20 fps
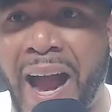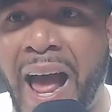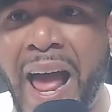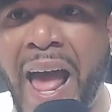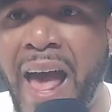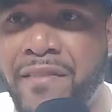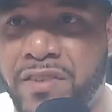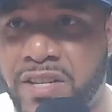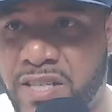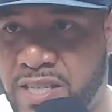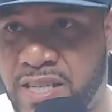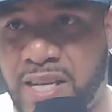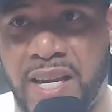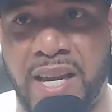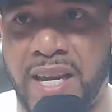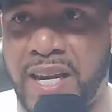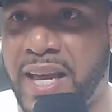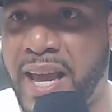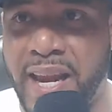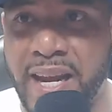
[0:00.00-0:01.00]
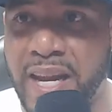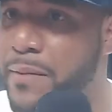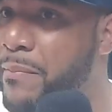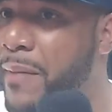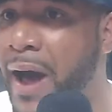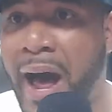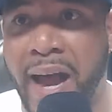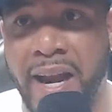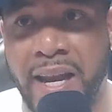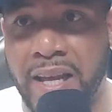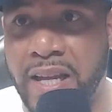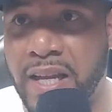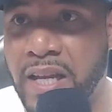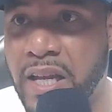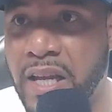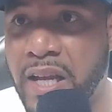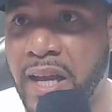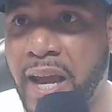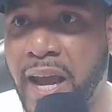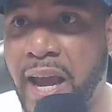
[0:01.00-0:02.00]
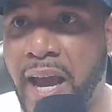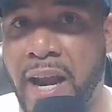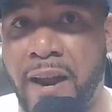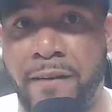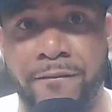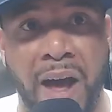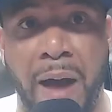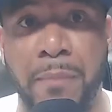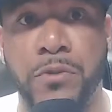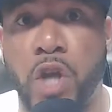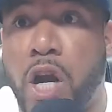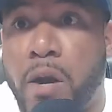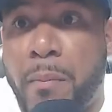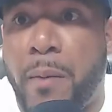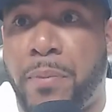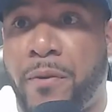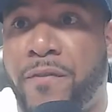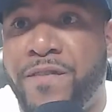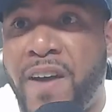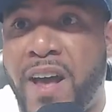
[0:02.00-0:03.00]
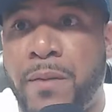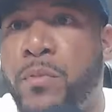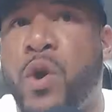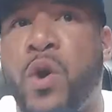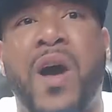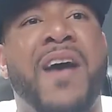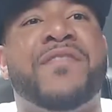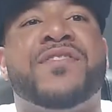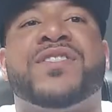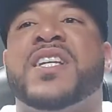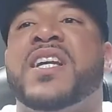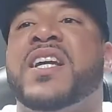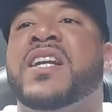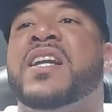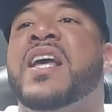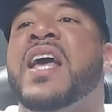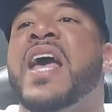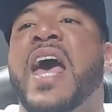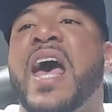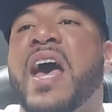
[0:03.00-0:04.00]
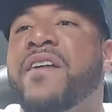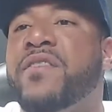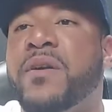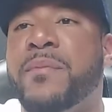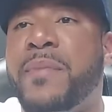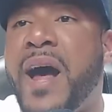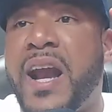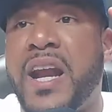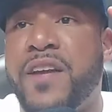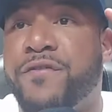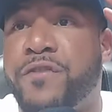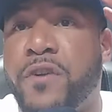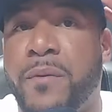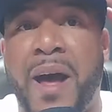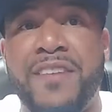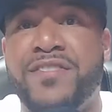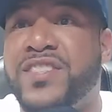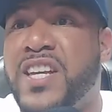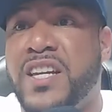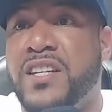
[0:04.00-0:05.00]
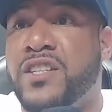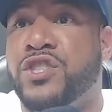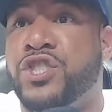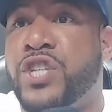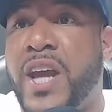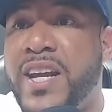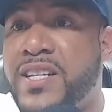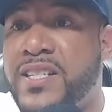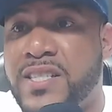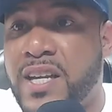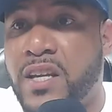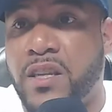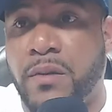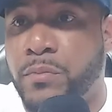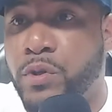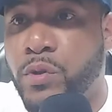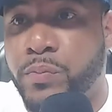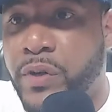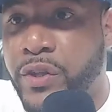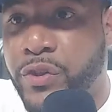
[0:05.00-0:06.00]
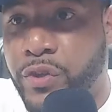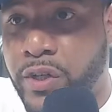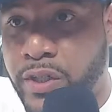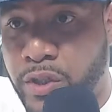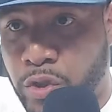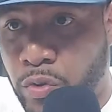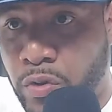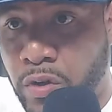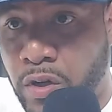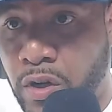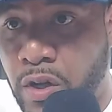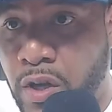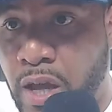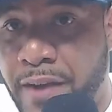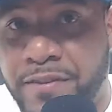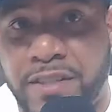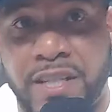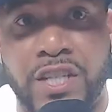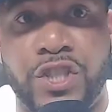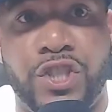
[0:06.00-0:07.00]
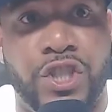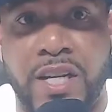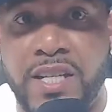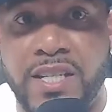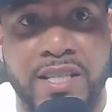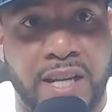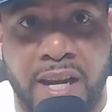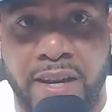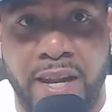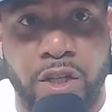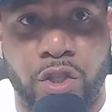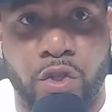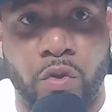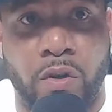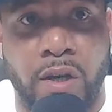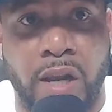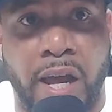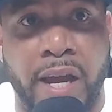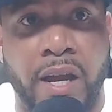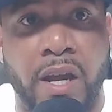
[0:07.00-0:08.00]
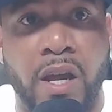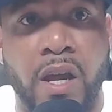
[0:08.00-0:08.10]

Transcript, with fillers: haven't seen anybody, and I'm talking about perfect, bro. I've seen everybody from, I've seen Jay-Z on the Blueprint 3 tour. Right. I've seen Jeezy on that tour. Like,